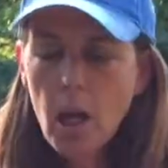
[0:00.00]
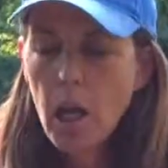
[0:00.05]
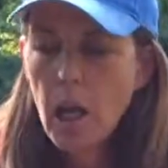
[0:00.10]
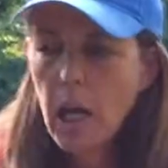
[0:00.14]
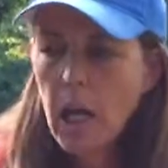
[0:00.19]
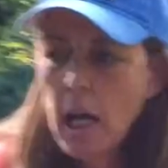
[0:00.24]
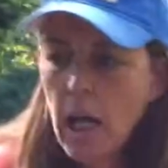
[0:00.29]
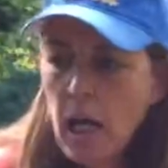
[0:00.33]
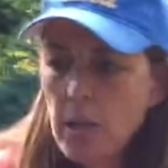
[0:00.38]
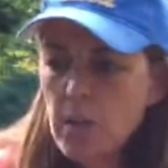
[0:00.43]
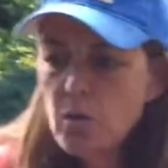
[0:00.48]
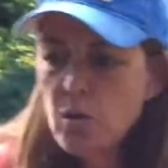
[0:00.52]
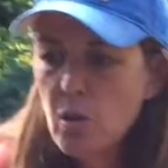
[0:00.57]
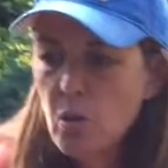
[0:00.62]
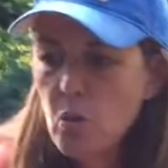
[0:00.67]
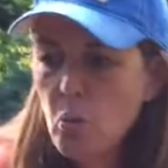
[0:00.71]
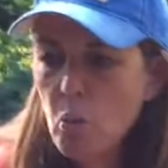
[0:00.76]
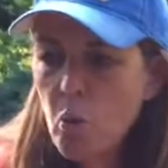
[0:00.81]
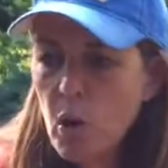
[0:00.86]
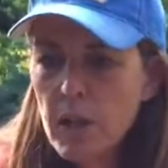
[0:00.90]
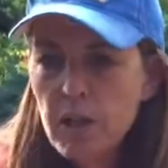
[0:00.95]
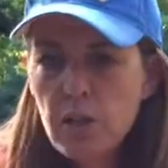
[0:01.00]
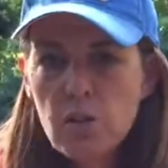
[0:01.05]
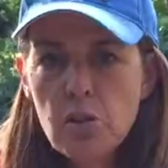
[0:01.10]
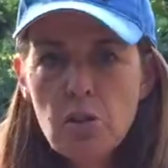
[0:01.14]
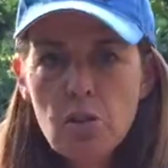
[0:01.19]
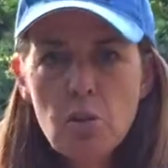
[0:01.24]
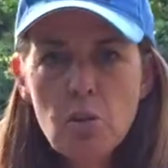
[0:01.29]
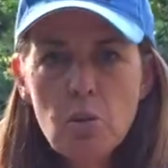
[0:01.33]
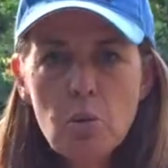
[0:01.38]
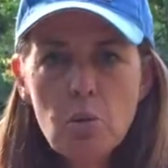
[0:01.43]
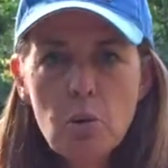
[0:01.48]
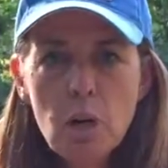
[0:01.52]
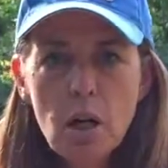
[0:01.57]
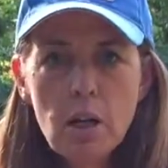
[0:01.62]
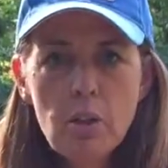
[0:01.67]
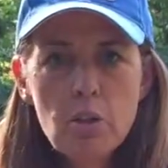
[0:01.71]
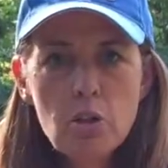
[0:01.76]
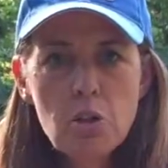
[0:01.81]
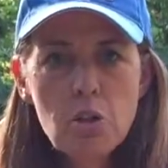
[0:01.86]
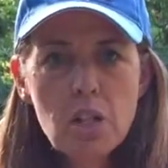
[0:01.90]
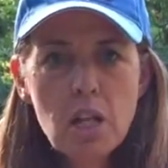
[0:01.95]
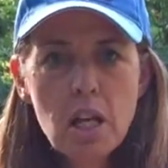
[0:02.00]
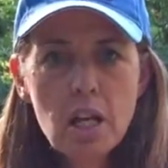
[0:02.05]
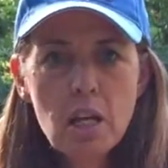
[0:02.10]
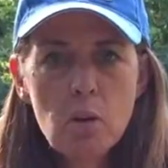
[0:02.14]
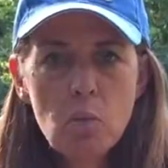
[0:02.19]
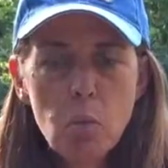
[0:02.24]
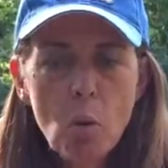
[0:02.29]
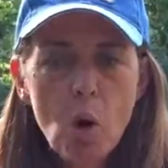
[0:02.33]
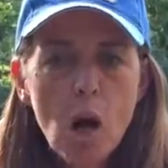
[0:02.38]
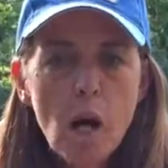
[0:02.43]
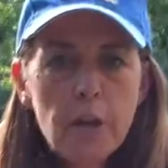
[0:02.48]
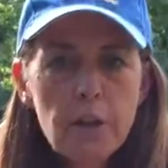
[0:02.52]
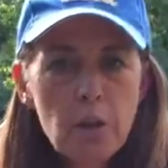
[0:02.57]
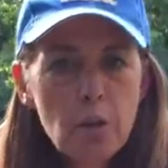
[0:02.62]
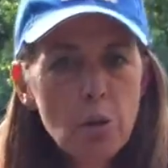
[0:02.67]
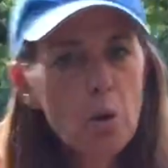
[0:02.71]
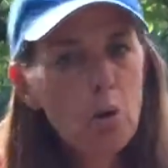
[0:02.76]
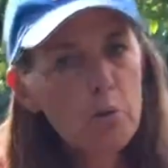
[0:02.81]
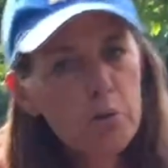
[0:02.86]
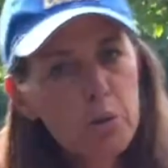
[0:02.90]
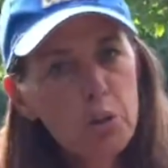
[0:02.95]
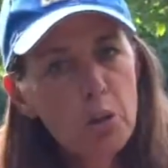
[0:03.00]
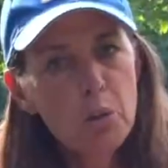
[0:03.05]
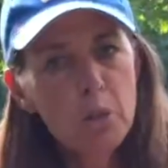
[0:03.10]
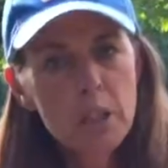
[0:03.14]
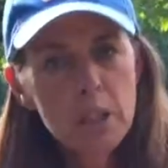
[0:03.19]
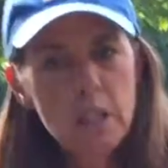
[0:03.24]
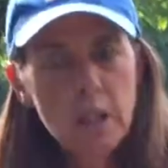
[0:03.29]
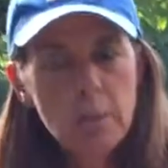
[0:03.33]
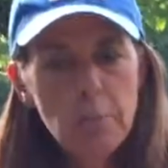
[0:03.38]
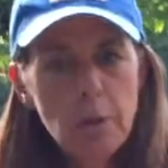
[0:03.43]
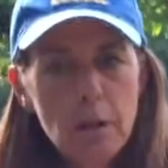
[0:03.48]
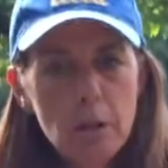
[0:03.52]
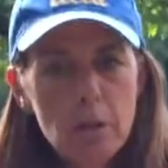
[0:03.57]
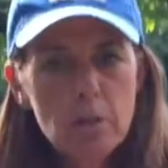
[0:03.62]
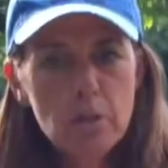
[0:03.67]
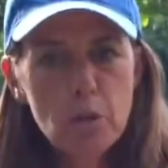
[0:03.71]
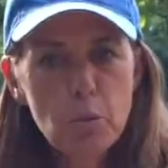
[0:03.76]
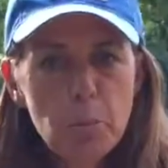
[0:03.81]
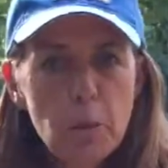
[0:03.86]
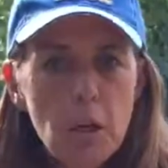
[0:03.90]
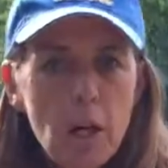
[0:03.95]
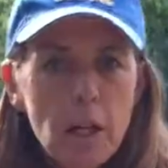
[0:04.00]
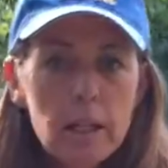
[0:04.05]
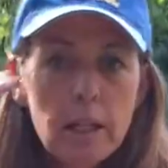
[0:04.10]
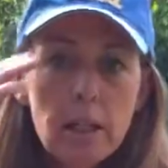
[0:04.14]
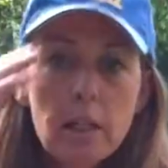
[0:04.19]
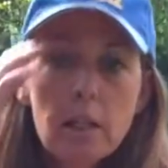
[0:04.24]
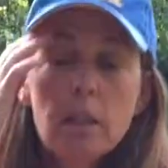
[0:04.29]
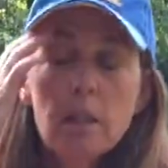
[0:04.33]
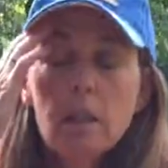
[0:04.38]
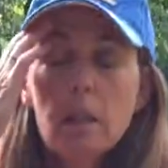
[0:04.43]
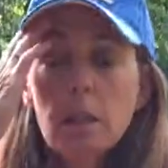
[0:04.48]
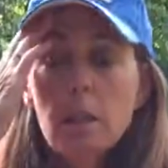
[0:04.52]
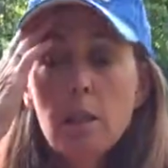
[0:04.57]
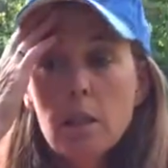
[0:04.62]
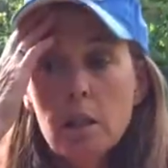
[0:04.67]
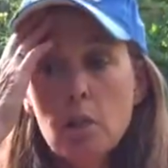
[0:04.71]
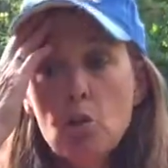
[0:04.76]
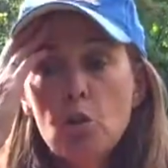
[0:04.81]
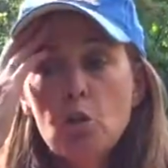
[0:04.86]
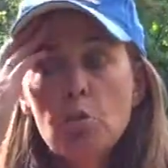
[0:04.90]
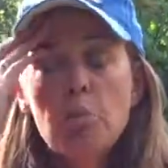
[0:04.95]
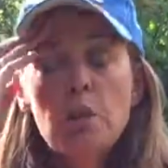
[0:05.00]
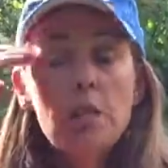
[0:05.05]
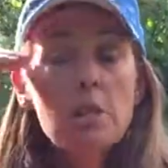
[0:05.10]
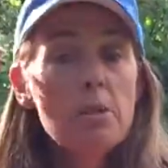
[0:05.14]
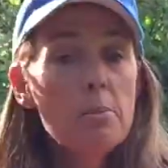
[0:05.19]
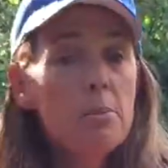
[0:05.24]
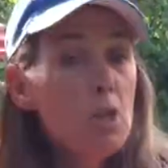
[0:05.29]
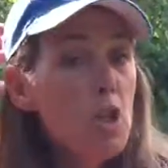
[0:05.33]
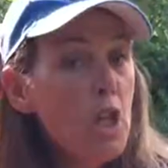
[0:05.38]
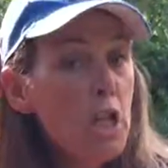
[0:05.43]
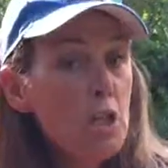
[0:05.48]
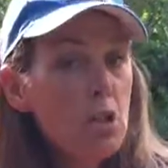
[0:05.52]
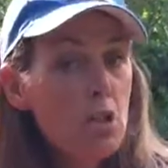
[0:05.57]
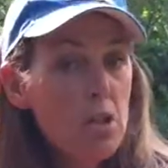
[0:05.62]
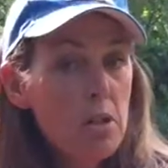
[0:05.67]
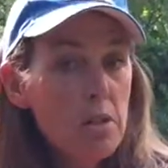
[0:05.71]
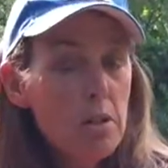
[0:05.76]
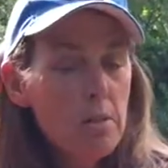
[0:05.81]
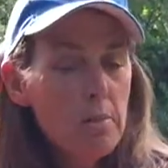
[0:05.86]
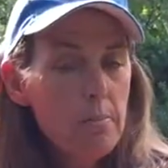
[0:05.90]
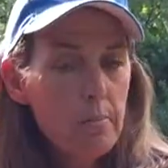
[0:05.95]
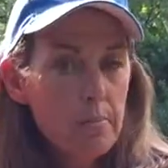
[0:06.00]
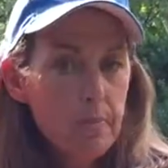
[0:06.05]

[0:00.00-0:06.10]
And once you understand why you're overloading that part of your body, then you can make some changes.